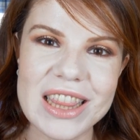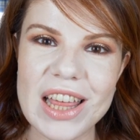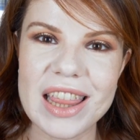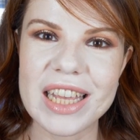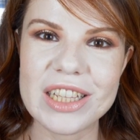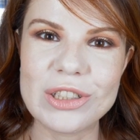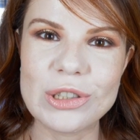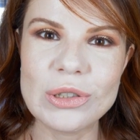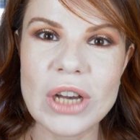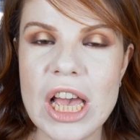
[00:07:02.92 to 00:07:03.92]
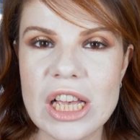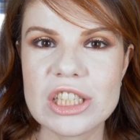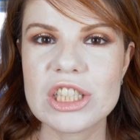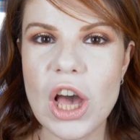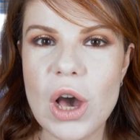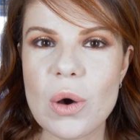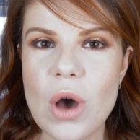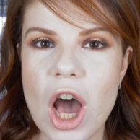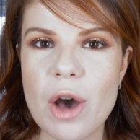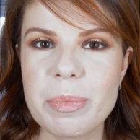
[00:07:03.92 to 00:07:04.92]
Nothing new. So
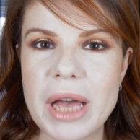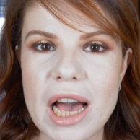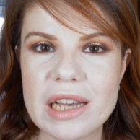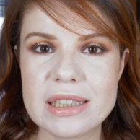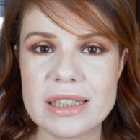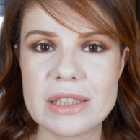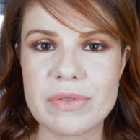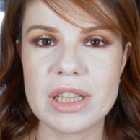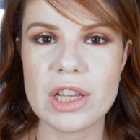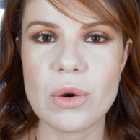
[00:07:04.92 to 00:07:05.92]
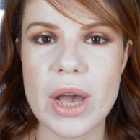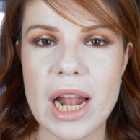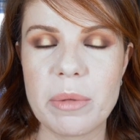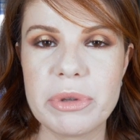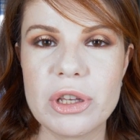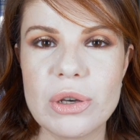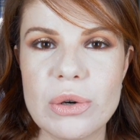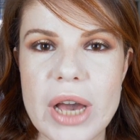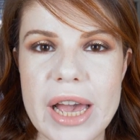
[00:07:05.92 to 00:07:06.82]
hope guys this video helped you,